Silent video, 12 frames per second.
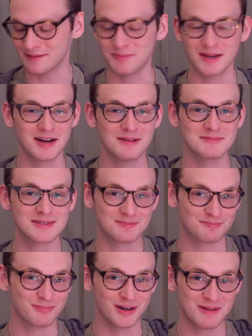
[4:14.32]
becomes
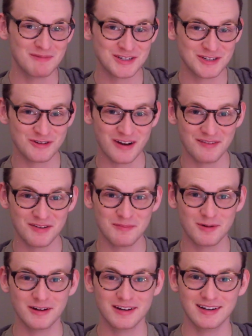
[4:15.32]
pretty much a driving
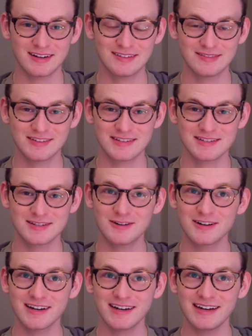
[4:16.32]
point of the
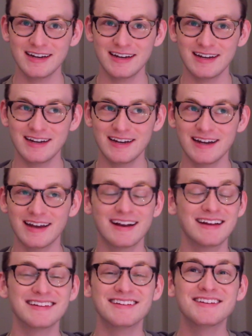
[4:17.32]
story. And
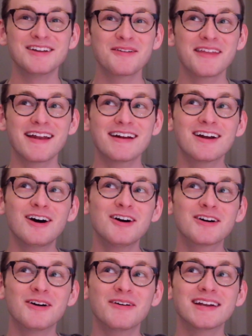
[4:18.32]
I didn't know that at
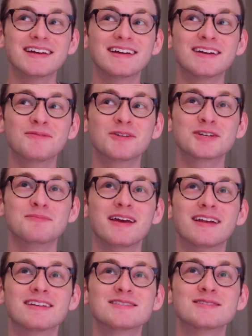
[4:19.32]
all going in, which
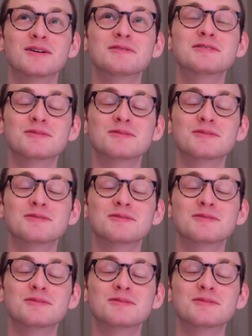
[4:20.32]
made it so